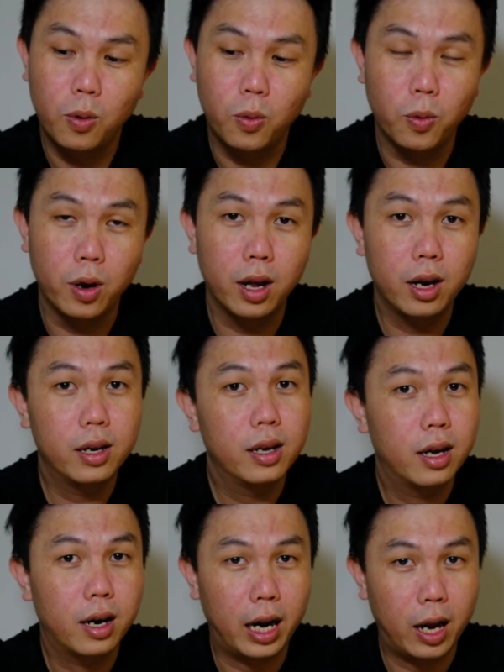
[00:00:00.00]
will
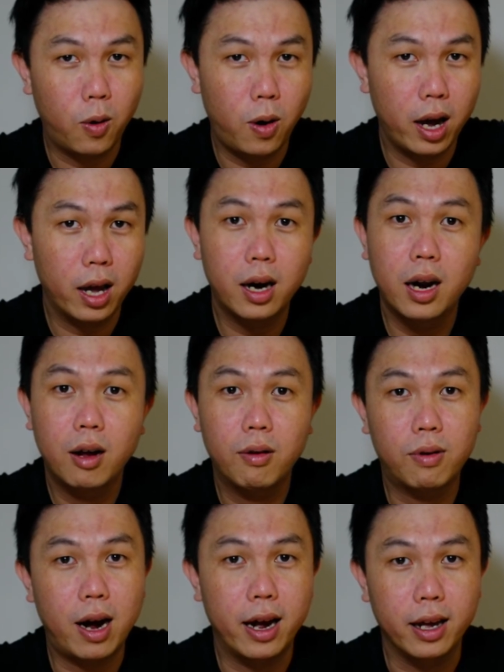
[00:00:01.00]
require
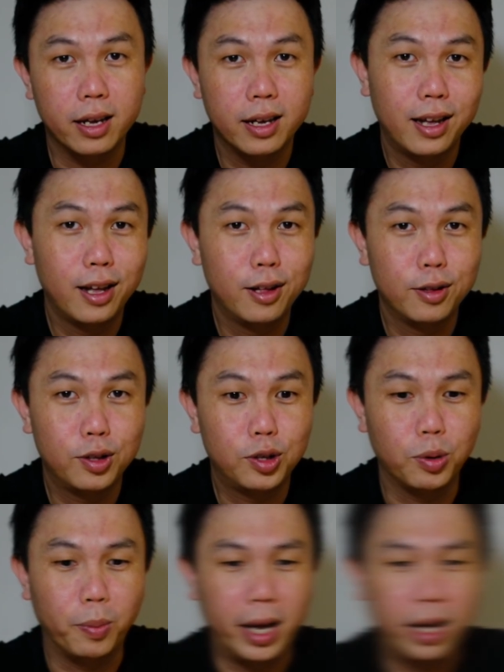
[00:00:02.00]
rye
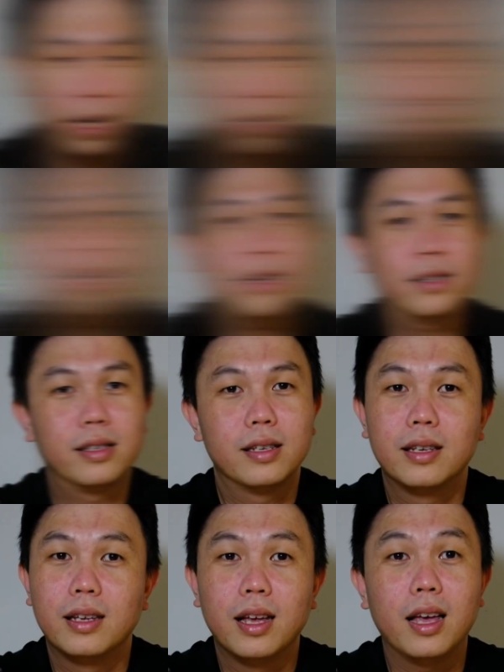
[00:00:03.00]
to make it. Next
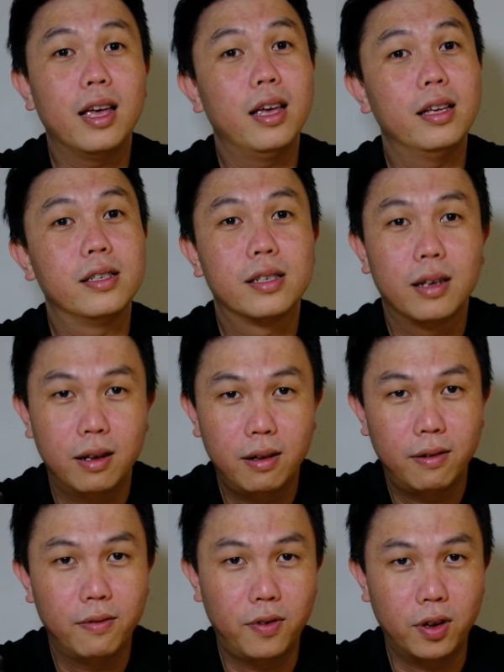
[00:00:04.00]
is
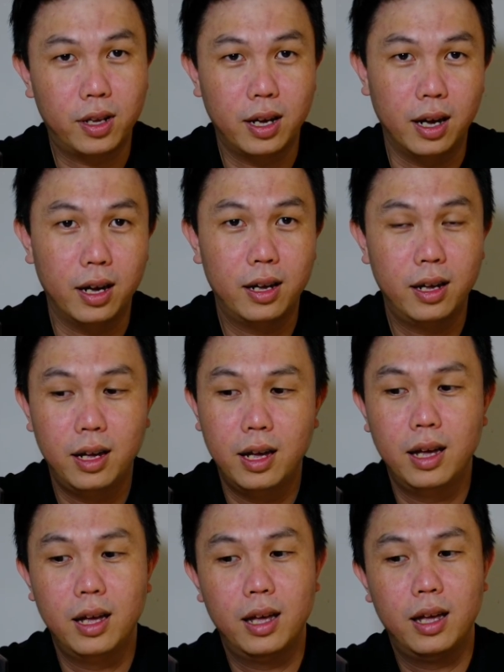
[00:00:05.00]
vodka.
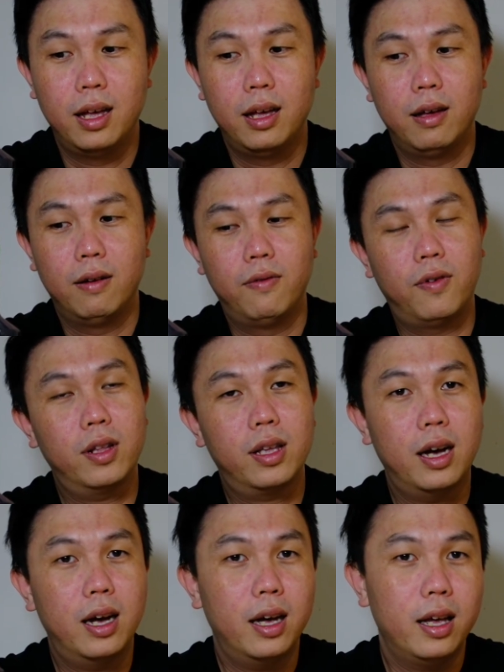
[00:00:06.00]

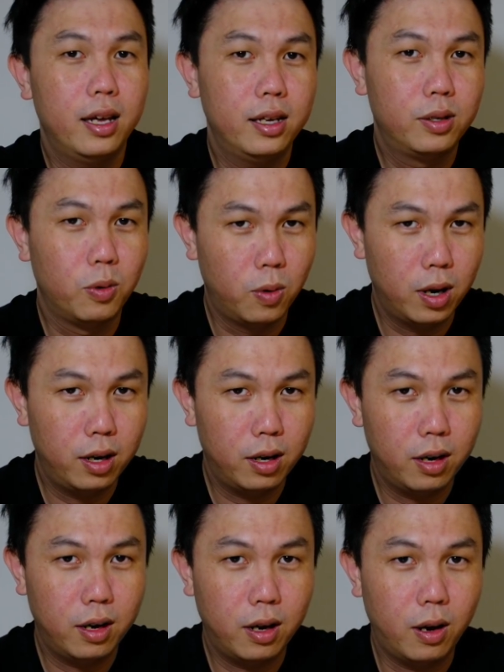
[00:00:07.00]
Vodka is one
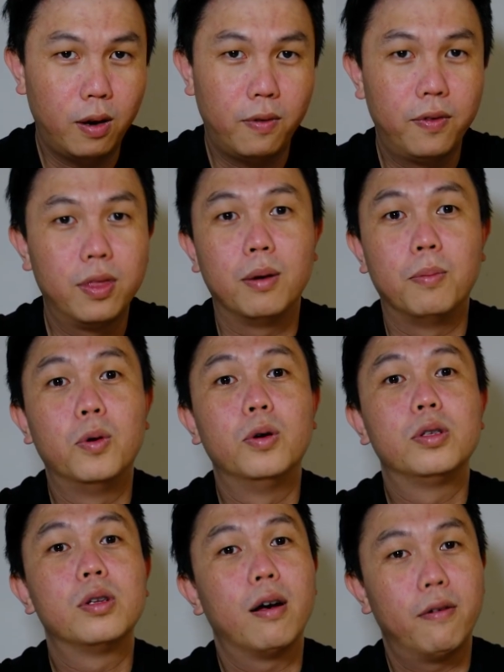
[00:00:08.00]
of the
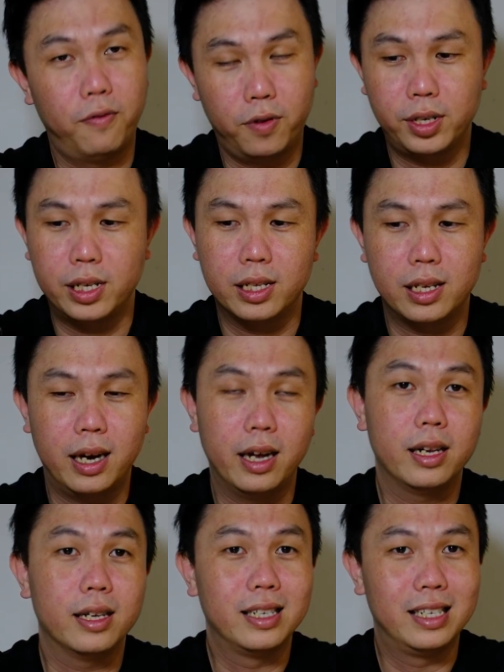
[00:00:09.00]
most
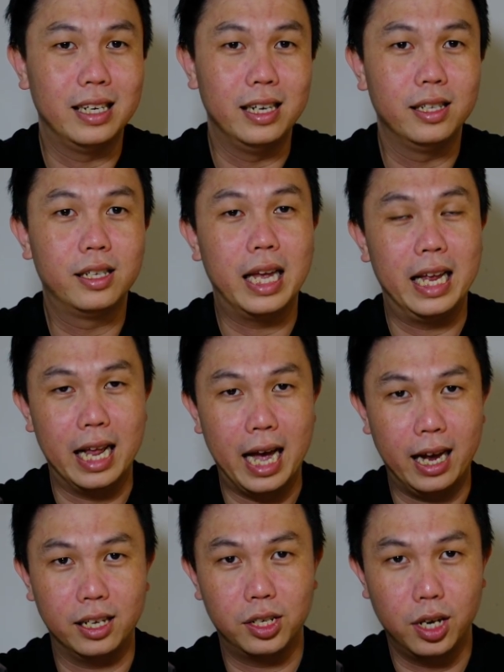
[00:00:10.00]
versatile since it
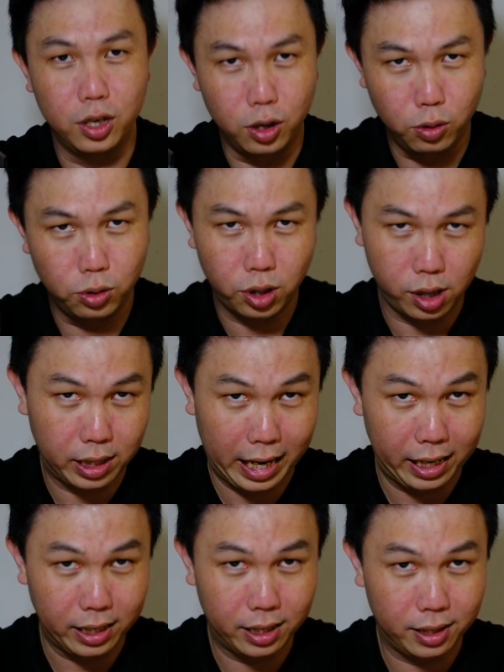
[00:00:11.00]
has neutral
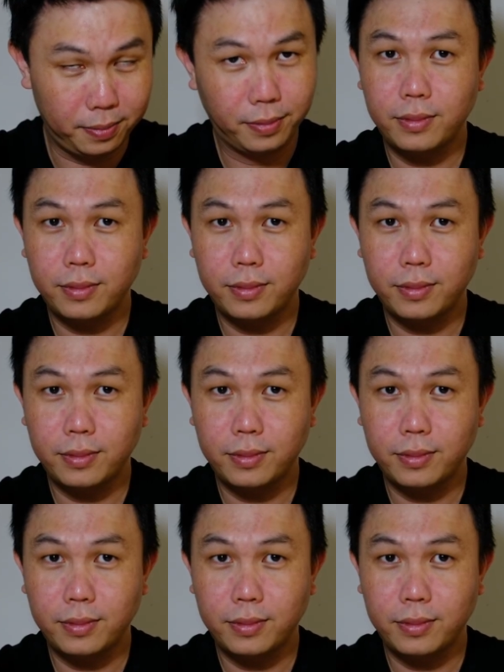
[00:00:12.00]
taste.